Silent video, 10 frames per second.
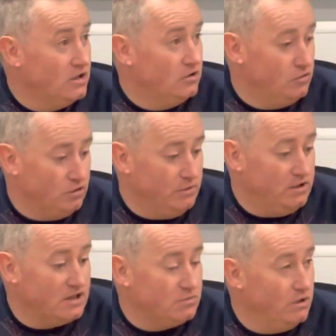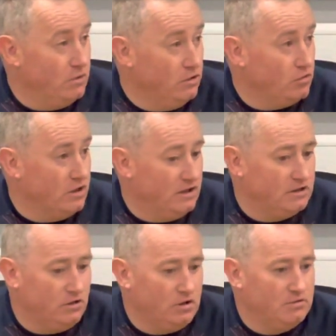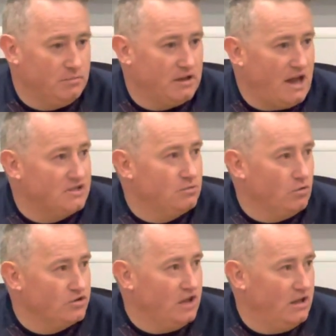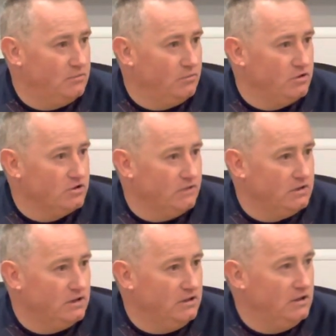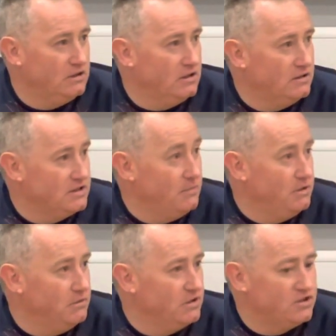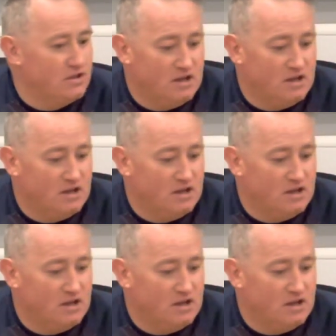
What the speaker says: Do you know what I mean? That's the way we're looking at it. Look, he was a bit gassed towards the end, but we just felt that he needed to get to 70 minutes.